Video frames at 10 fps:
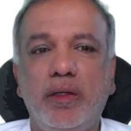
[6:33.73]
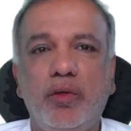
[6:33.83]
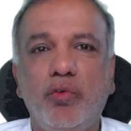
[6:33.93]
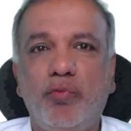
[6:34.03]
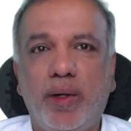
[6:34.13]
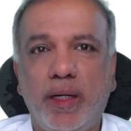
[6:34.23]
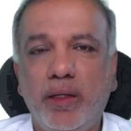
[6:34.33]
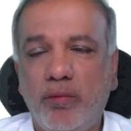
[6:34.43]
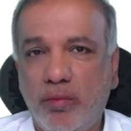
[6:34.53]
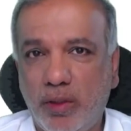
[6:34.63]
to
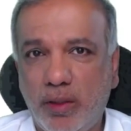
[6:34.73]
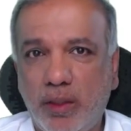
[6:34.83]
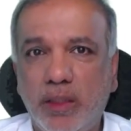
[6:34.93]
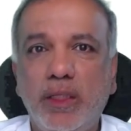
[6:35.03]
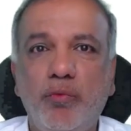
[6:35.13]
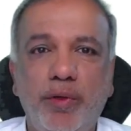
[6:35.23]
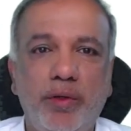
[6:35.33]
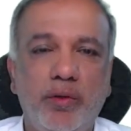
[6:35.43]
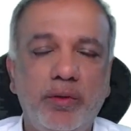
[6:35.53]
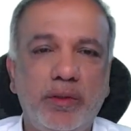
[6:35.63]
find other
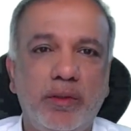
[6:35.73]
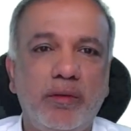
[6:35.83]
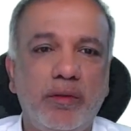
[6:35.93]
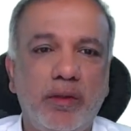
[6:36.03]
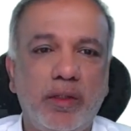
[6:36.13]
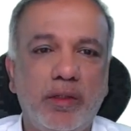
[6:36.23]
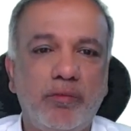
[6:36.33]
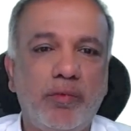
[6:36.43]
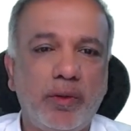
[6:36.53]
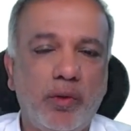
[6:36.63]
videos uh,
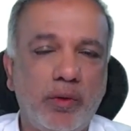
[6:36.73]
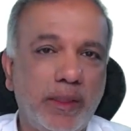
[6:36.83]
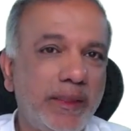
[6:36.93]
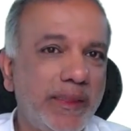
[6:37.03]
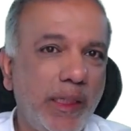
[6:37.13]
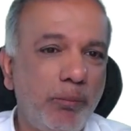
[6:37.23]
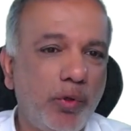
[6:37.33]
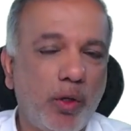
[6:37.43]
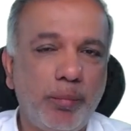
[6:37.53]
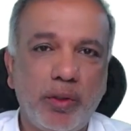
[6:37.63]
for on that same
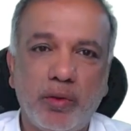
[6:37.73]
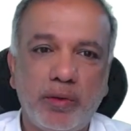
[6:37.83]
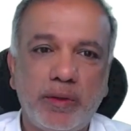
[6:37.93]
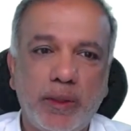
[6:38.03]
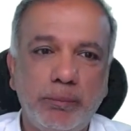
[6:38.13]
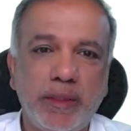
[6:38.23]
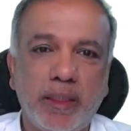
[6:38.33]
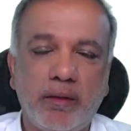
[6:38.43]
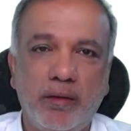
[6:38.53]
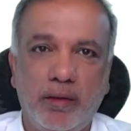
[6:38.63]
topic or
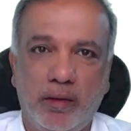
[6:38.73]
subject.